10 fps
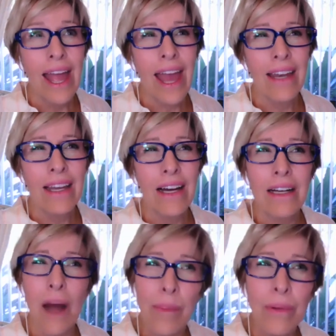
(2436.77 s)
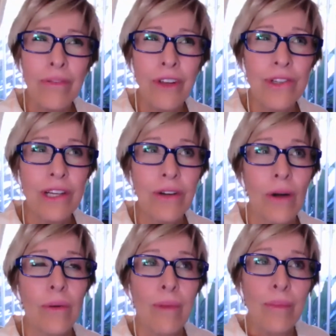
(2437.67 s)
and a couple of years later, I
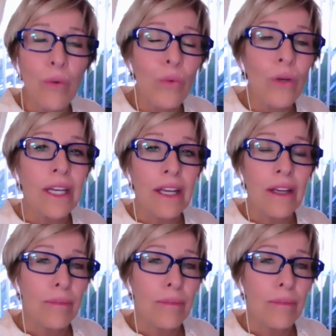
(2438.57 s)
remember reading